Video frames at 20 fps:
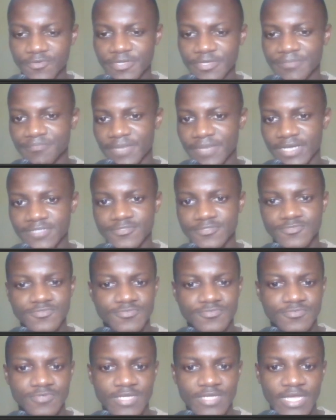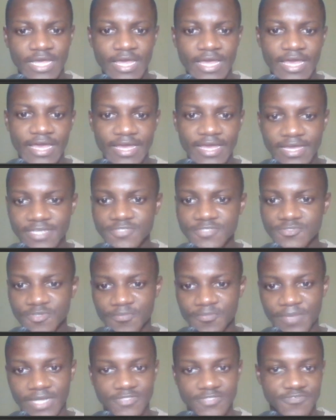going back to its
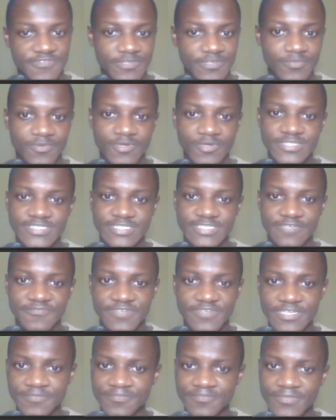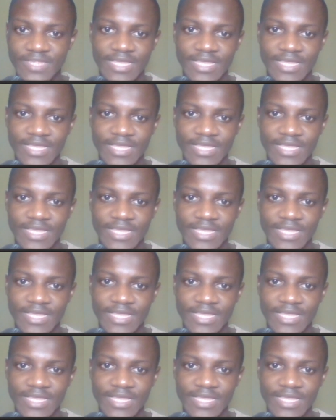own part of the board safely.